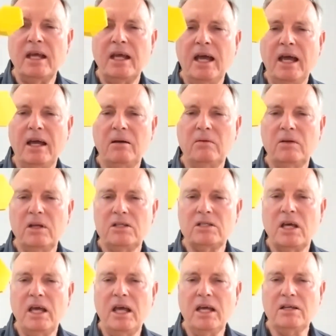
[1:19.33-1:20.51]
and it's
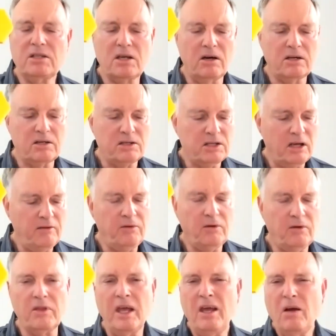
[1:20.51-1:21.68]
a hexagon and so
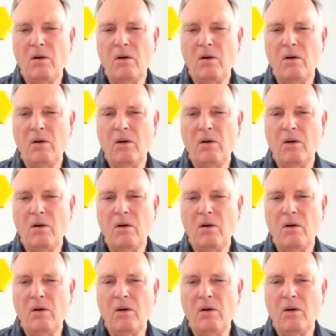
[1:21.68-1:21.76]
forth.